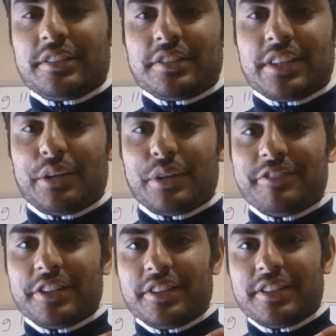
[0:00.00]

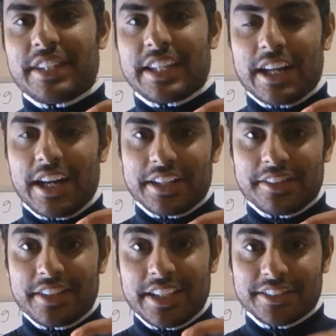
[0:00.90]
however, the
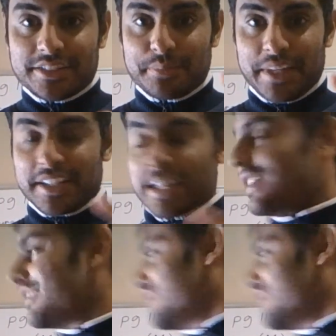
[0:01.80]
iron is magnetic.